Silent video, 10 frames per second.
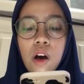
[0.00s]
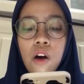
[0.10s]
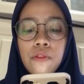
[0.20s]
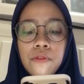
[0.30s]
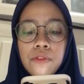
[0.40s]

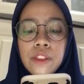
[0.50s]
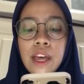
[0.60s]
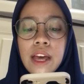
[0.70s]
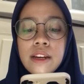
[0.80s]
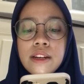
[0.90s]
of
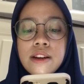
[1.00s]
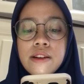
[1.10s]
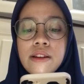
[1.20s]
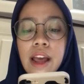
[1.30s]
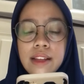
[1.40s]

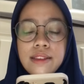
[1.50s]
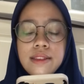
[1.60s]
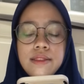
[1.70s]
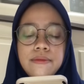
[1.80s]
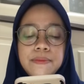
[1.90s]
tenderness.